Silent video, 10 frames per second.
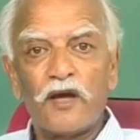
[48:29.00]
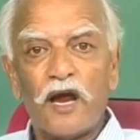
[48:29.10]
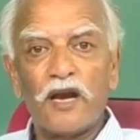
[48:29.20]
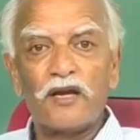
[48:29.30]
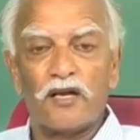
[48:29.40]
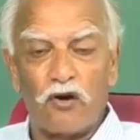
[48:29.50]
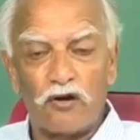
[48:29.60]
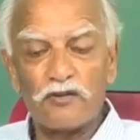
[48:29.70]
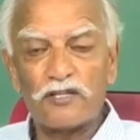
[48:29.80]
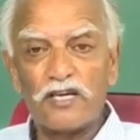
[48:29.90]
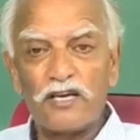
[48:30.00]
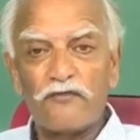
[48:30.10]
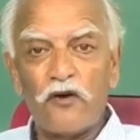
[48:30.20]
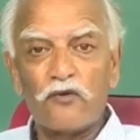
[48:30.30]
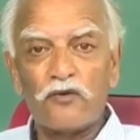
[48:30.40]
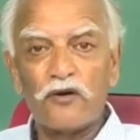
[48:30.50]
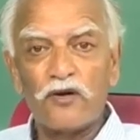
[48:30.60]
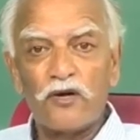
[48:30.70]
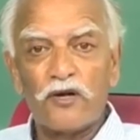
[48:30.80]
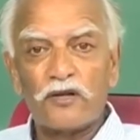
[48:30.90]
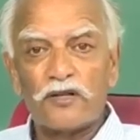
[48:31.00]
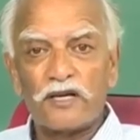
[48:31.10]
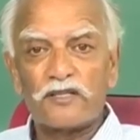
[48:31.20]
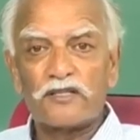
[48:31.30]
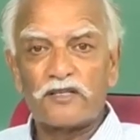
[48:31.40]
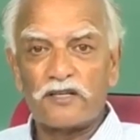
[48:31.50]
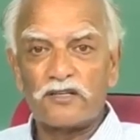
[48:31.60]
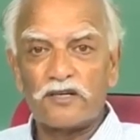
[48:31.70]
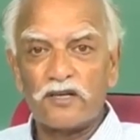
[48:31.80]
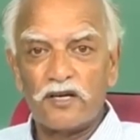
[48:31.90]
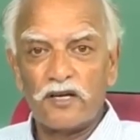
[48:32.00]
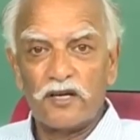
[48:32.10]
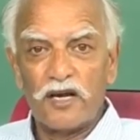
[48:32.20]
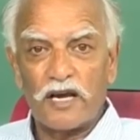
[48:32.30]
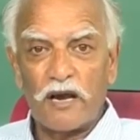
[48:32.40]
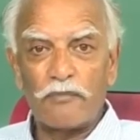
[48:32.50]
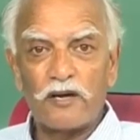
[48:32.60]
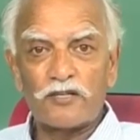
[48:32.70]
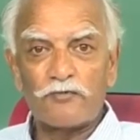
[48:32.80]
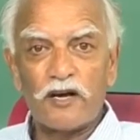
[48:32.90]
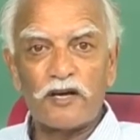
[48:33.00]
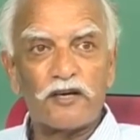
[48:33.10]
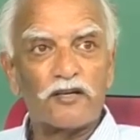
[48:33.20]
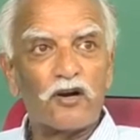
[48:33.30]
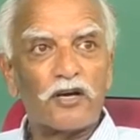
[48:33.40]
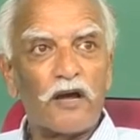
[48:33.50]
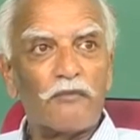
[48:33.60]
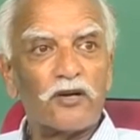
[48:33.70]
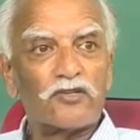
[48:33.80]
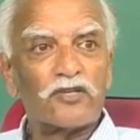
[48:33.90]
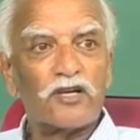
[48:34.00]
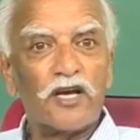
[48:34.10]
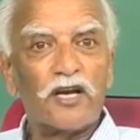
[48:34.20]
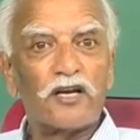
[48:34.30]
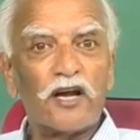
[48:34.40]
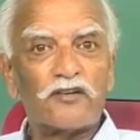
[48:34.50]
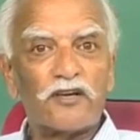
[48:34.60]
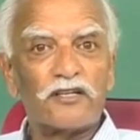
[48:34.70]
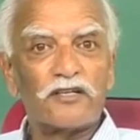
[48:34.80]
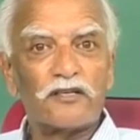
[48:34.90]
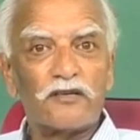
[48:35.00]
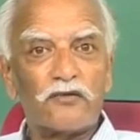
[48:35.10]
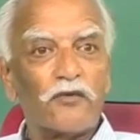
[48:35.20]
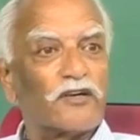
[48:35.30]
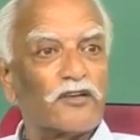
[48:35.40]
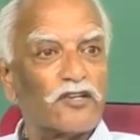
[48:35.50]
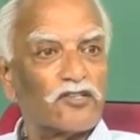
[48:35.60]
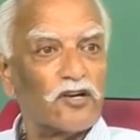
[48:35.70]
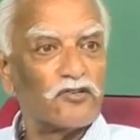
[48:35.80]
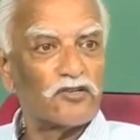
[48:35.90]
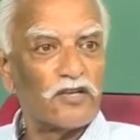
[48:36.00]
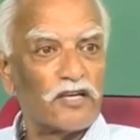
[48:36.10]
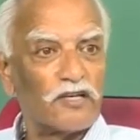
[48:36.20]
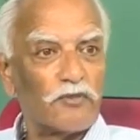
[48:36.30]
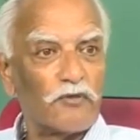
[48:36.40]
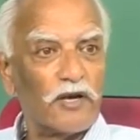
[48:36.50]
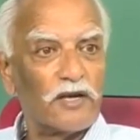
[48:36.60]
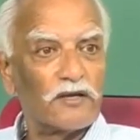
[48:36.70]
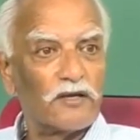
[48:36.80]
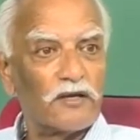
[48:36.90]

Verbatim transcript: and conversely he found that such a capitalist spirit did not emerge in countries where traditional society prevailed